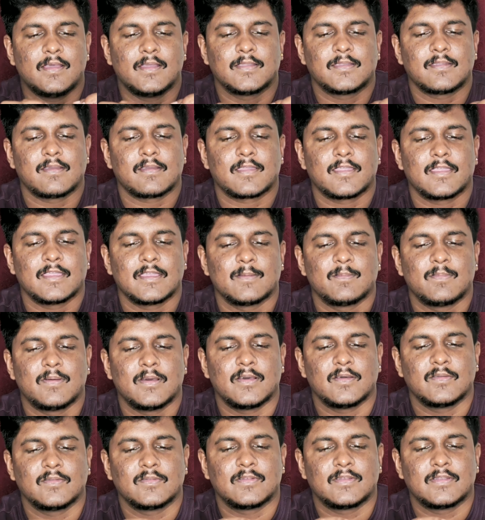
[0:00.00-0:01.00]
talking
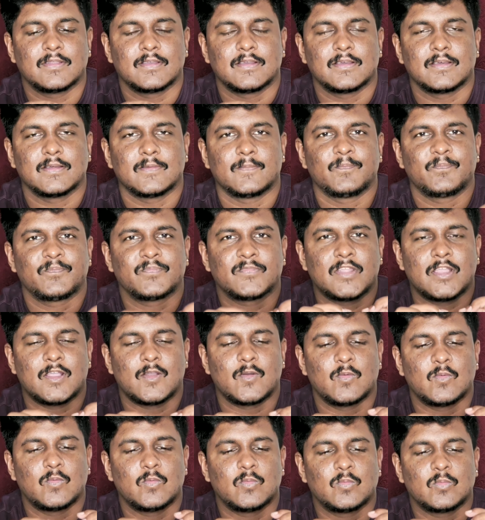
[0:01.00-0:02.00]
about
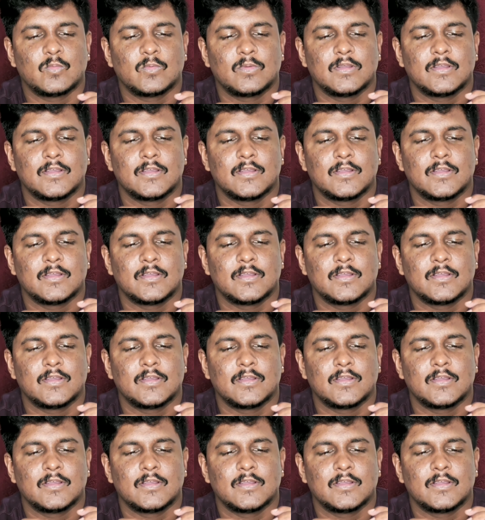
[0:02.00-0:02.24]
how